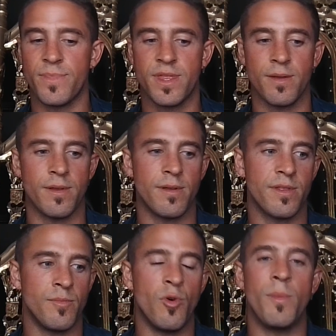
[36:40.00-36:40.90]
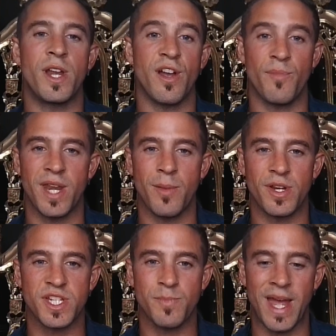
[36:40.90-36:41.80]
the more money I've been able to
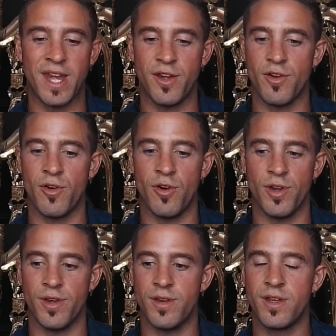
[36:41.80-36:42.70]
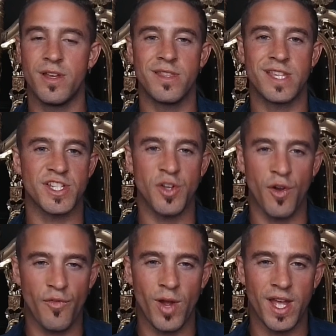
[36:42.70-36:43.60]
spend on these
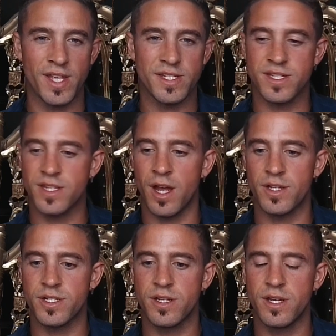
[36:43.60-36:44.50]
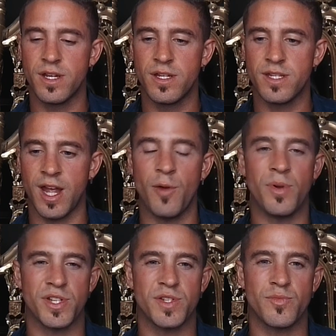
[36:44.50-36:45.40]
softwares and such to help
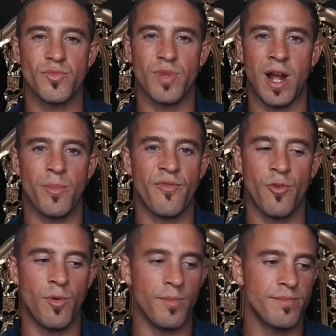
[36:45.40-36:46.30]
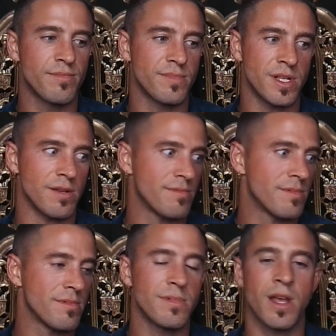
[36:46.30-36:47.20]
us outperform,
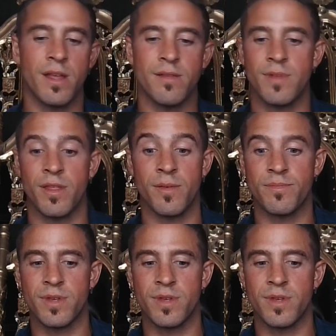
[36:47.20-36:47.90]
other